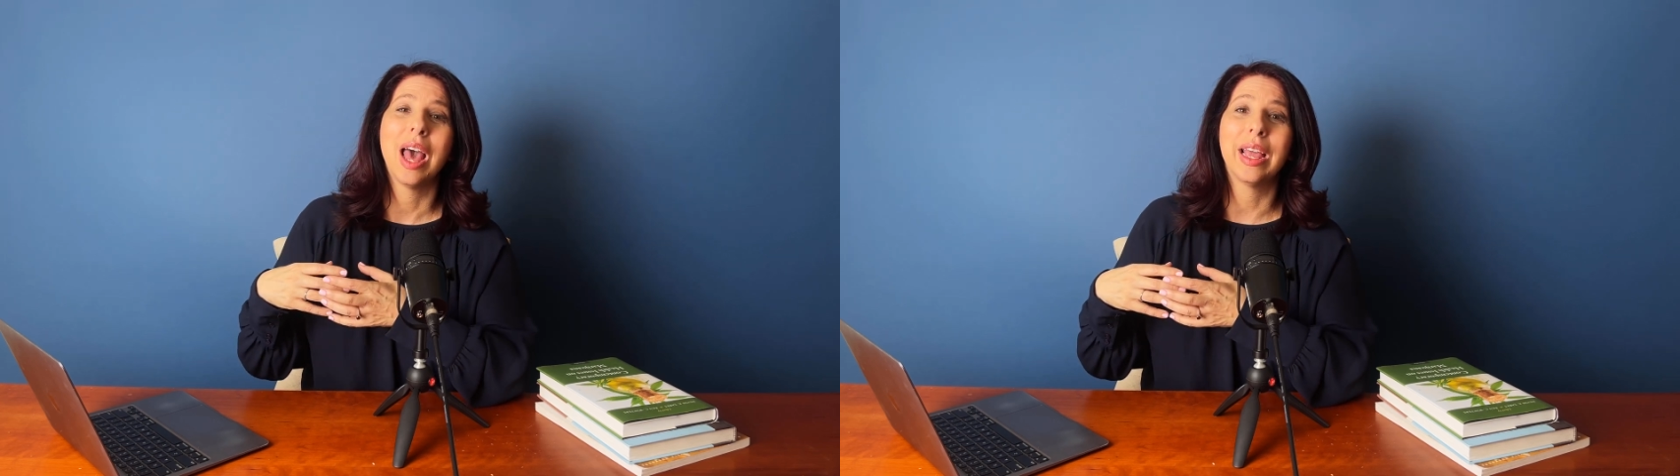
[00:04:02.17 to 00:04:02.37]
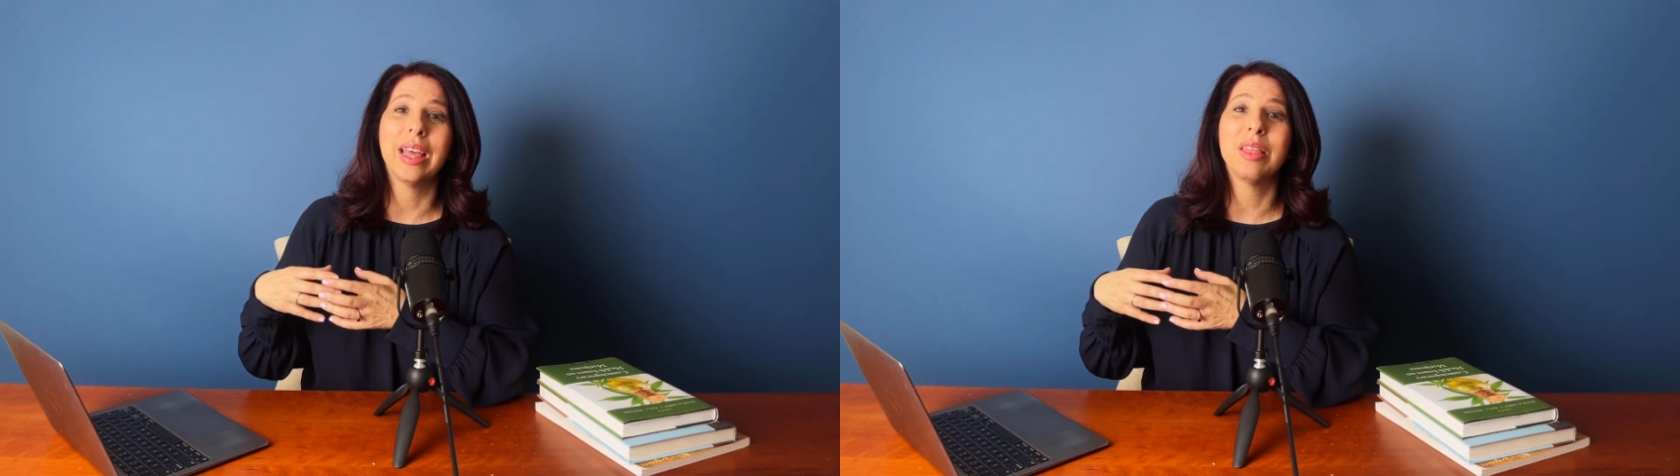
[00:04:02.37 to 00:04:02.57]

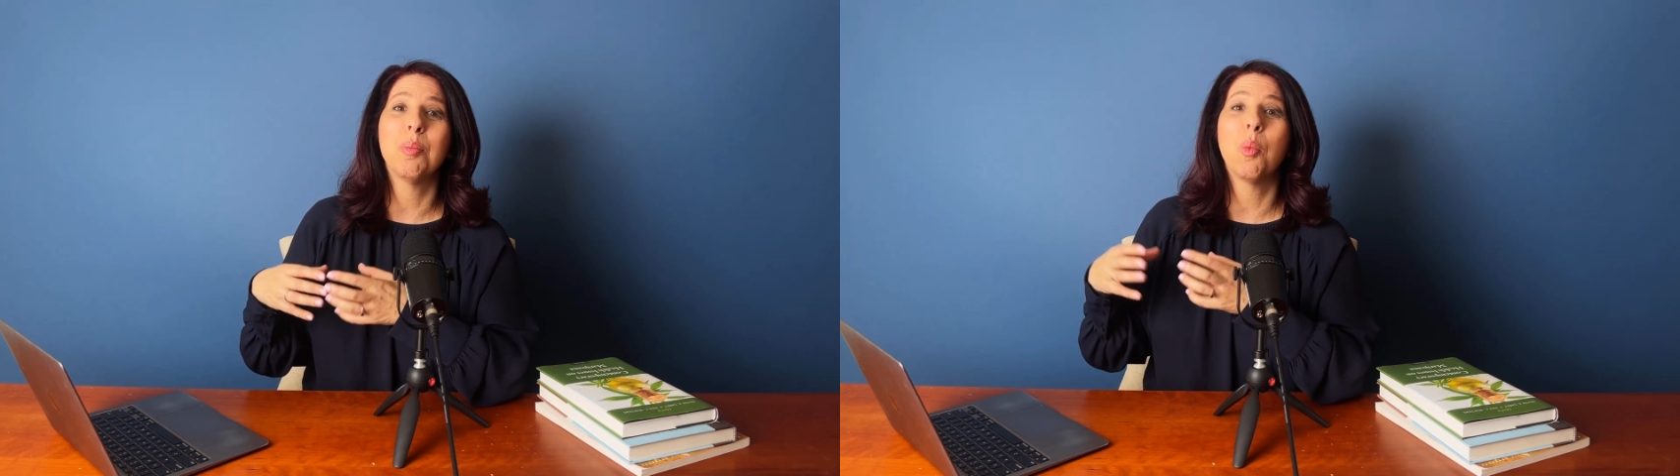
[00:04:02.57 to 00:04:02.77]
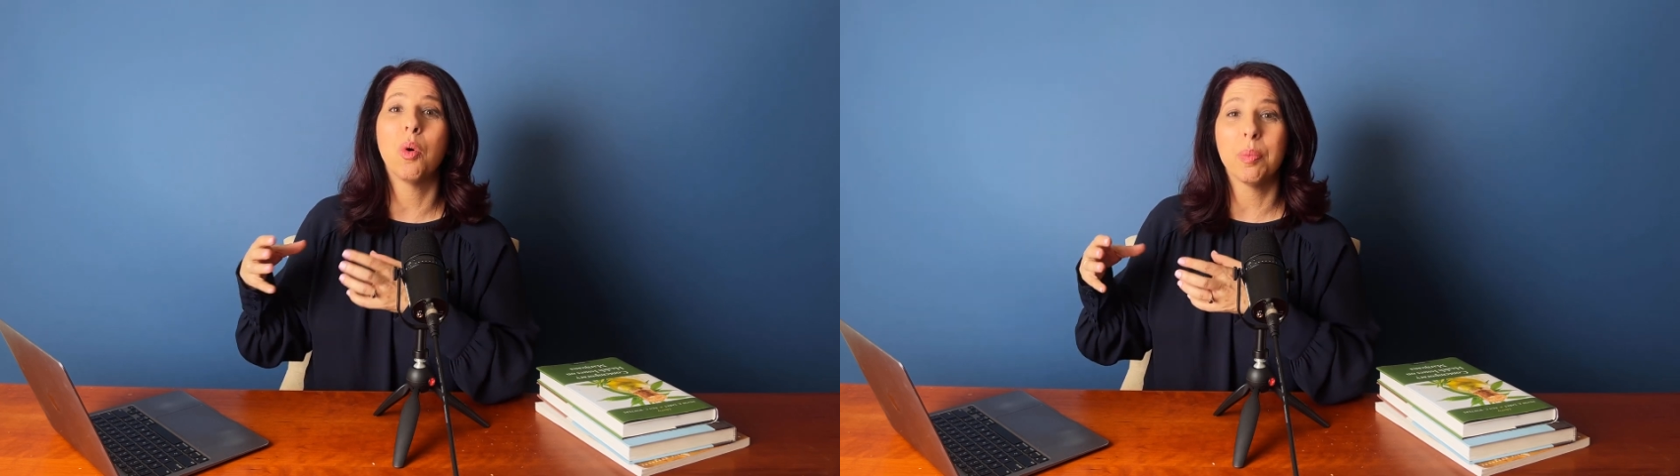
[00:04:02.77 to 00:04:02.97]
again, the
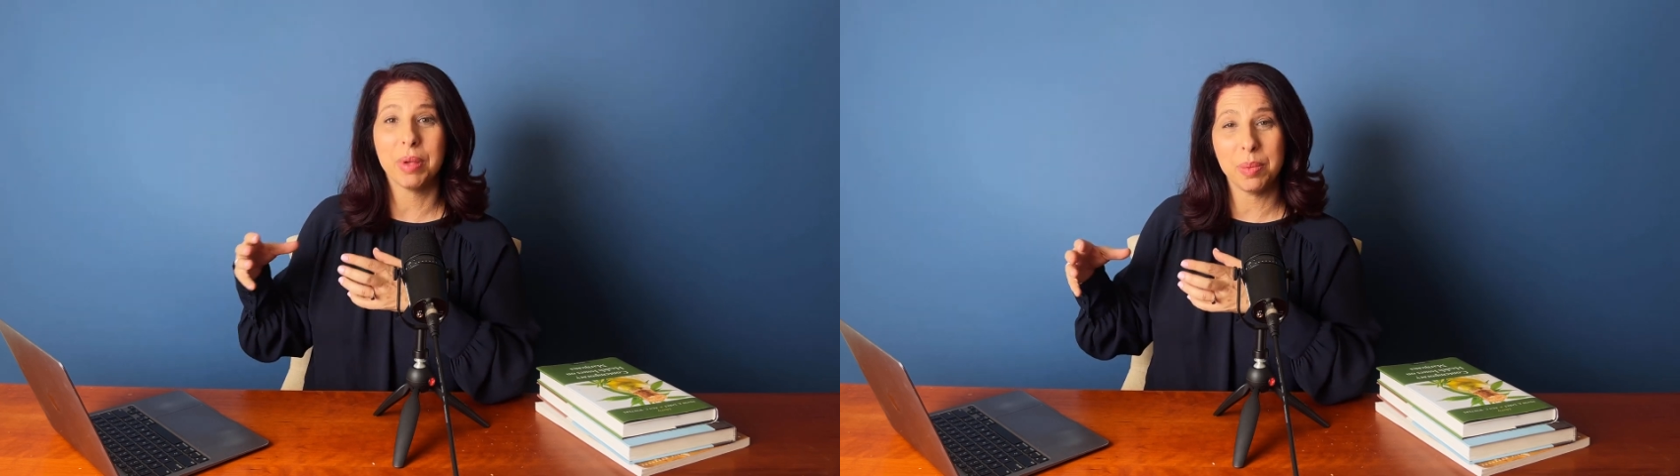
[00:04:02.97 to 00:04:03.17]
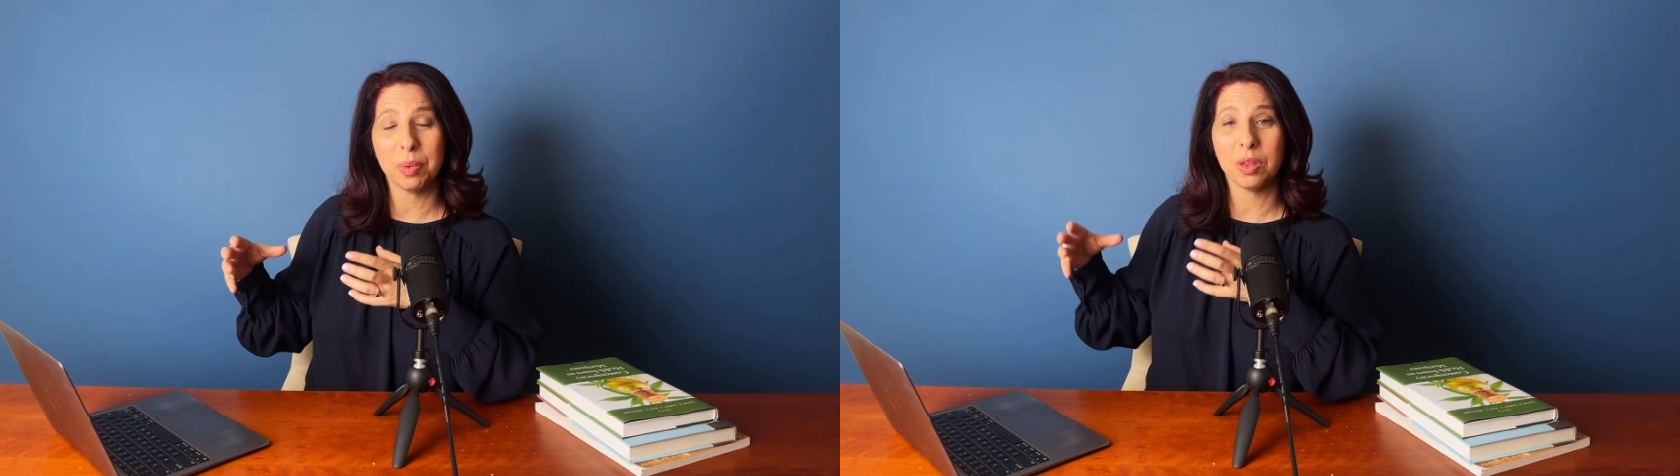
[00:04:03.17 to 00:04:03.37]
more
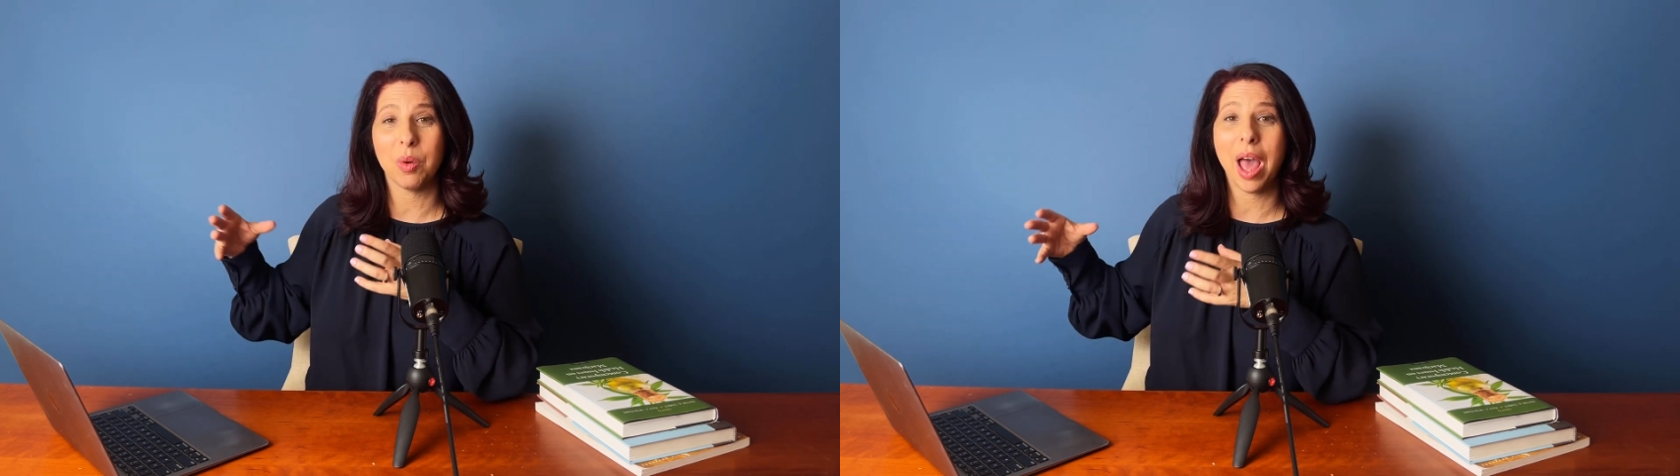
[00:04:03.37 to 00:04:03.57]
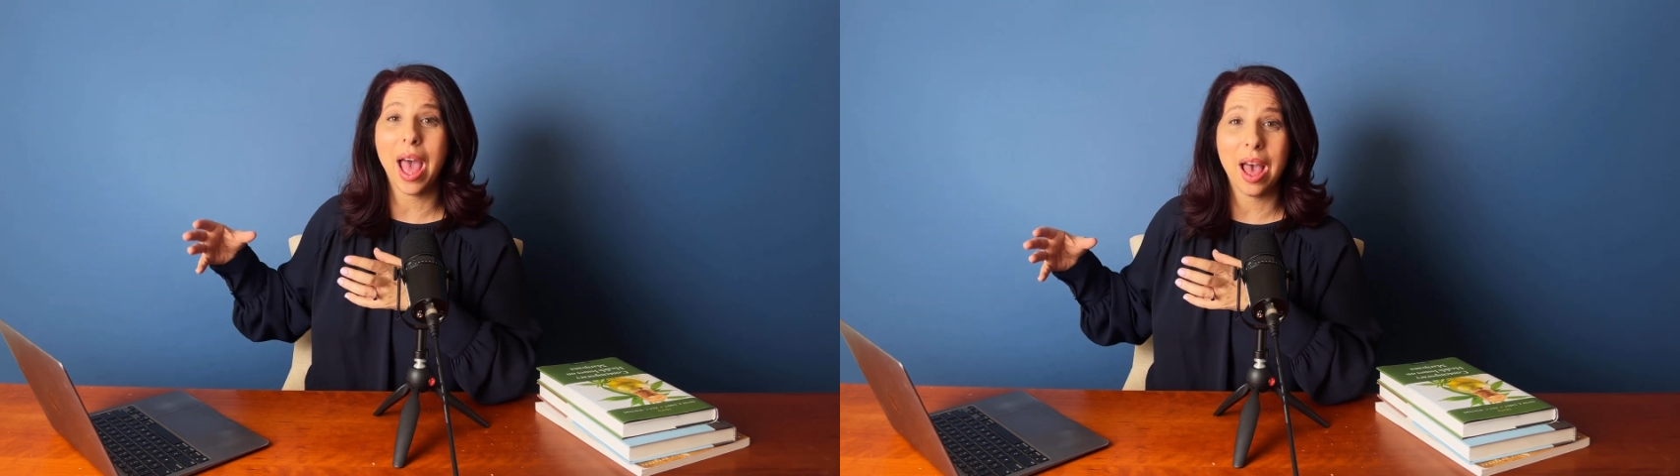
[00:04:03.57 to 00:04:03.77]
people you
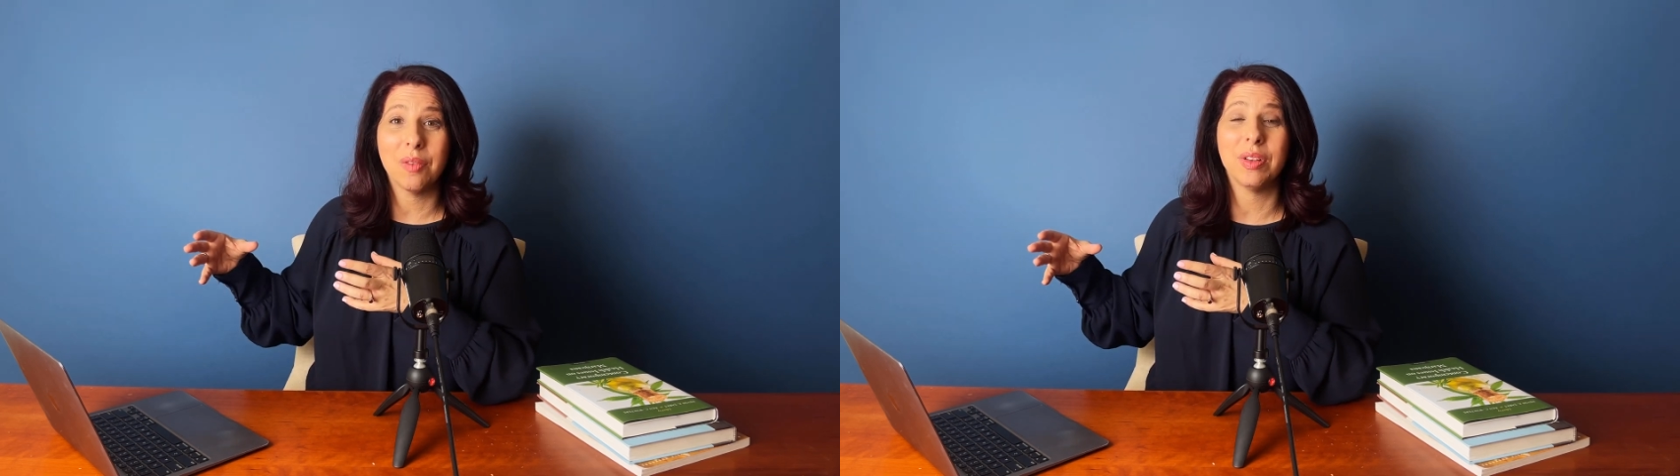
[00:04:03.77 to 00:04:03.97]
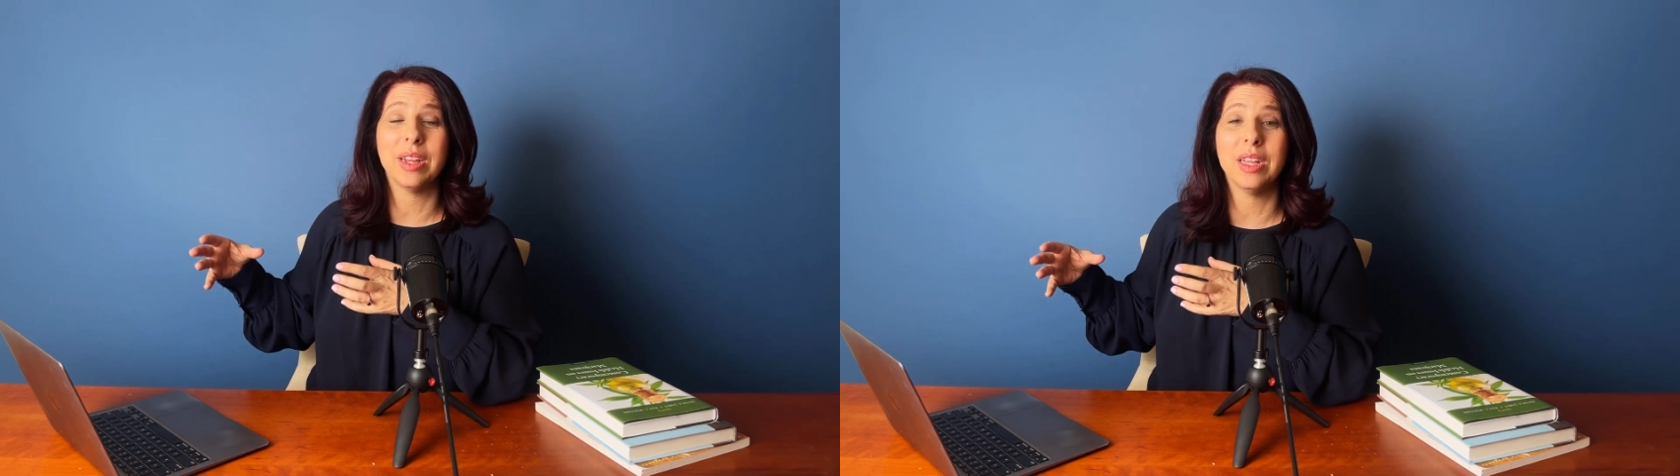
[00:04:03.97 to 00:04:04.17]

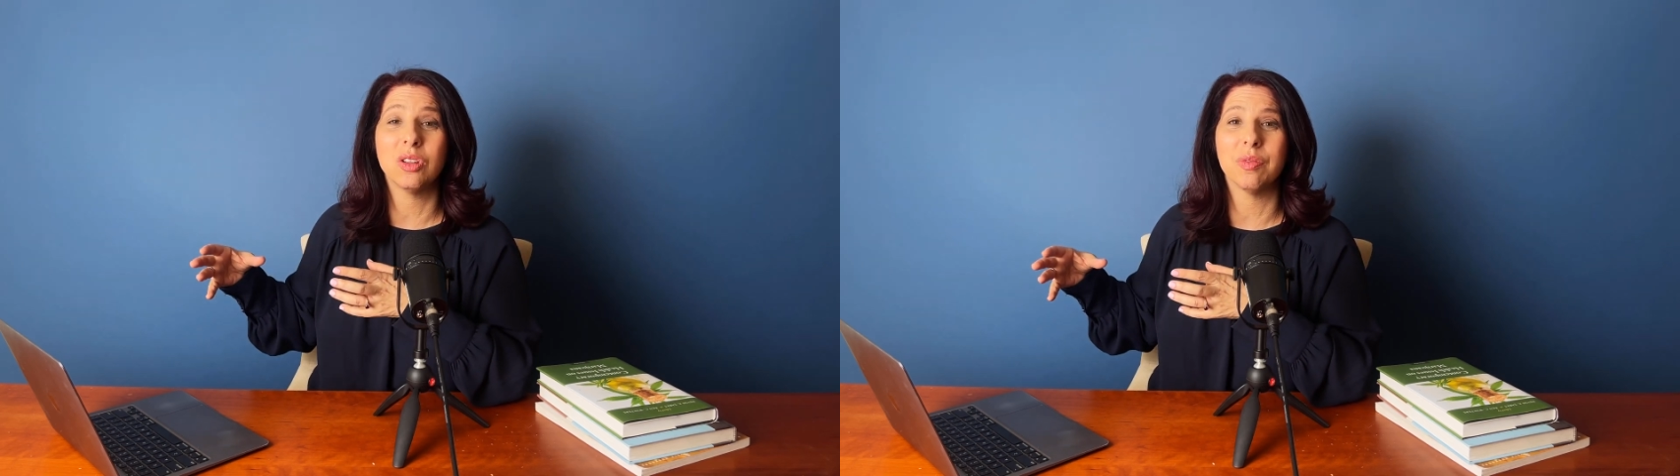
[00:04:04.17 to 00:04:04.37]
have in each